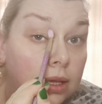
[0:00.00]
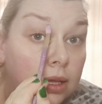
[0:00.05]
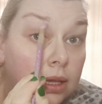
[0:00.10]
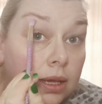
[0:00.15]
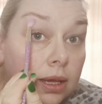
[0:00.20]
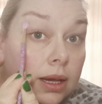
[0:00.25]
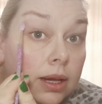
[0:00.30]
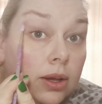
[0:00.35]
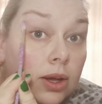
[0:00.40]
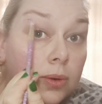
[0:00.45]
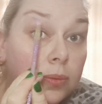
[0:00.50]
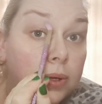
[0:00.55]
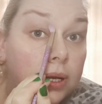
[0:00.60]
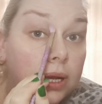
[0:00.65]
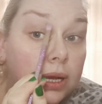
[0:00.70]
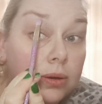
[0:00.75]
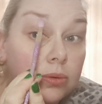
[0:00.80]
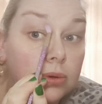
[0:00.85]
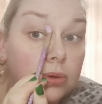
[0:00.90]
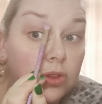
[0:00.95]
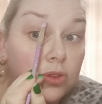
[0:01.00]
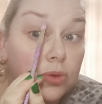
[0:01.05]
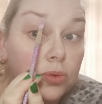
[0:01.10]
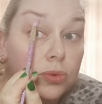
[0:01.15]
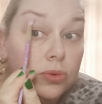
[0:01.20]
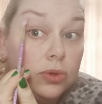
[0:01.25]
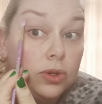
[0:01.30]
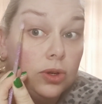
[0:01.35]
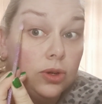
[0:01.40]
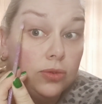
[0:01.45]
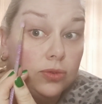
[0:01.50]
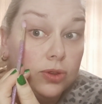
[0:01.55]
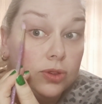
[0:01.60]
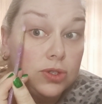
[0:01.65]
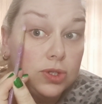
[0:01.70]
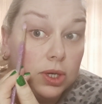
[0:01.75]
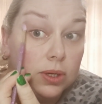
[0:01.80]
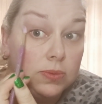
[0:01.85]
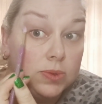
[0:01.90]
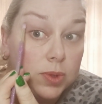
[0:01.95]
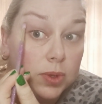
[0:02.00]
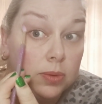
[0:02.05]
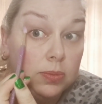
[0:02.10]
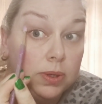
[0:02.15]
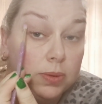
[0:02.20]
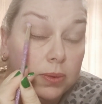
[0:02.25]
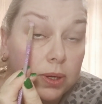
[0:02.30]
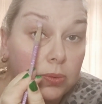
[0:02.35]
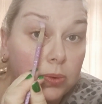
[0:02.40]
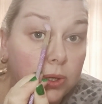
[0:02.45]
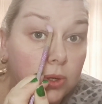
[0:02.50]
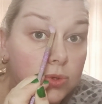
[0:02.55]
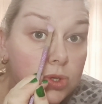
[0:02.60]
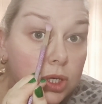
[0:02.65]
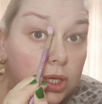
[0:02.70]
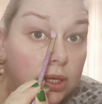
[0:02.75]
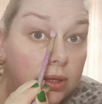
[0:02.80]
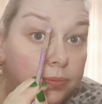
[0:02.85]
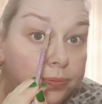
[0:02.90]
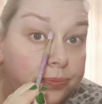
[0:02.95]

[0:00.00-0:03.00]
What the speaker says: accommodate with, for the times where I'm in my wheelchair.